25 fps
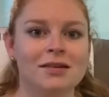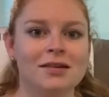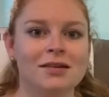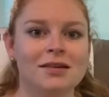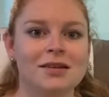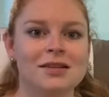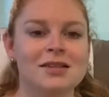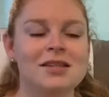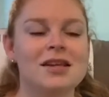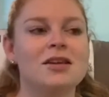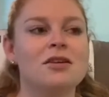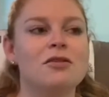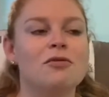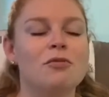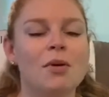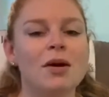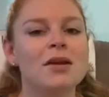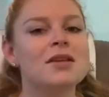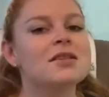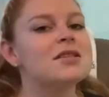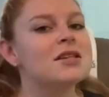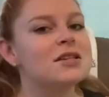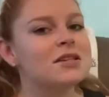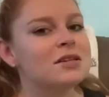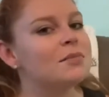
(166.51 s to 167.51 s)
because then you've
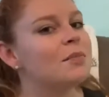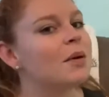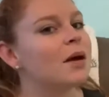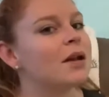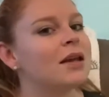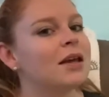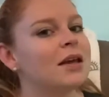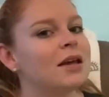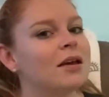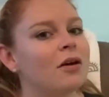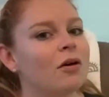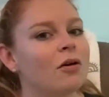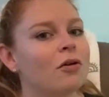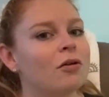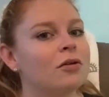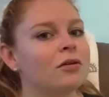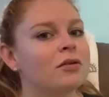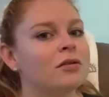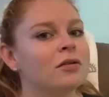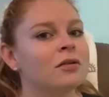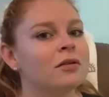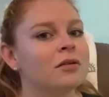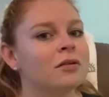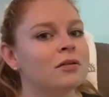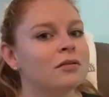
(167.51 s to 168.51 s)
wasted your money
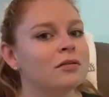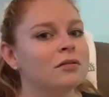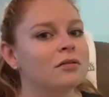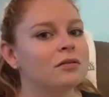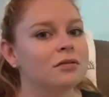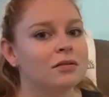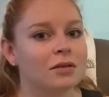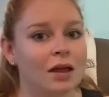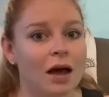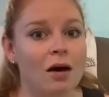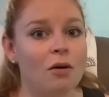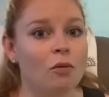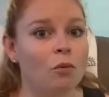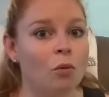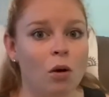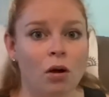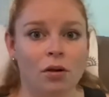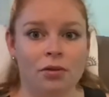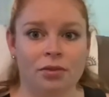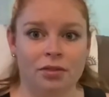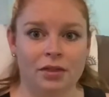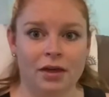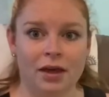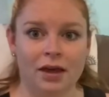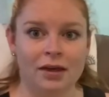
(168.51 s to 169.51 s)
on that
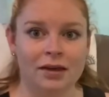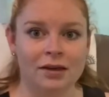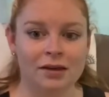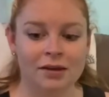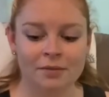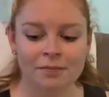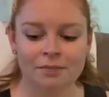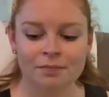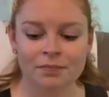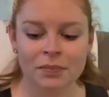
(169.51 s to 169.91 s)
one thing.